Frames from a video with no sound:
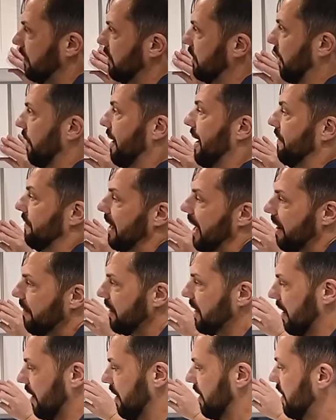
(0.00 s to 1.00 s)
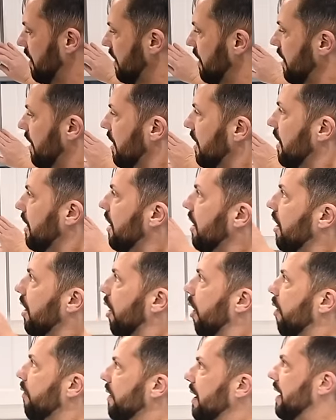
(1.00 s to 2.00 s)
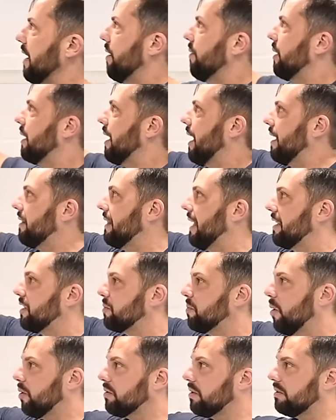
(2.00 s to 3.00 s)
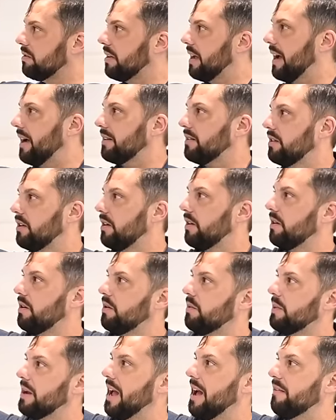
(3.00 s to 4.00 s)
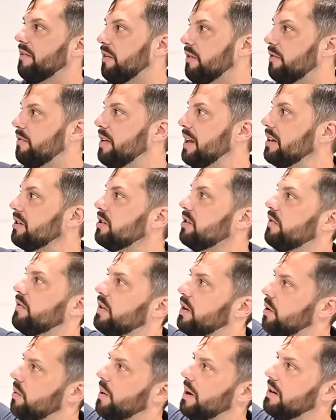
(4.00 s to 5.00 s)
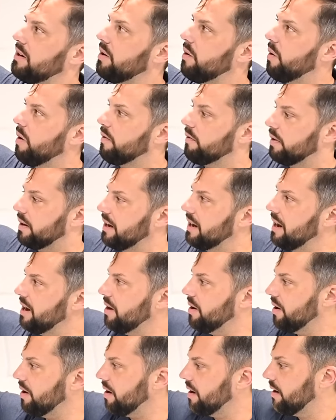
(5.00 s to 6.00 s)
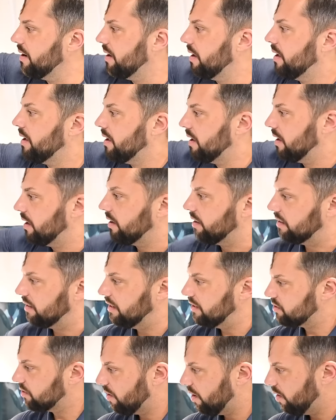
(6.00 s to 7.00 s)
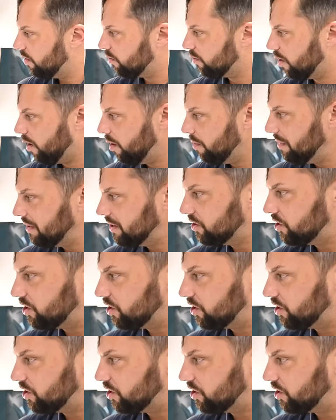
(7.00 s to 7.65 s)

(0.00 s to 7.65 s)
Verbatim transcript: don't have to have it on. Over here, we got that smoke detector. We have a vista view window over here. These are all Roman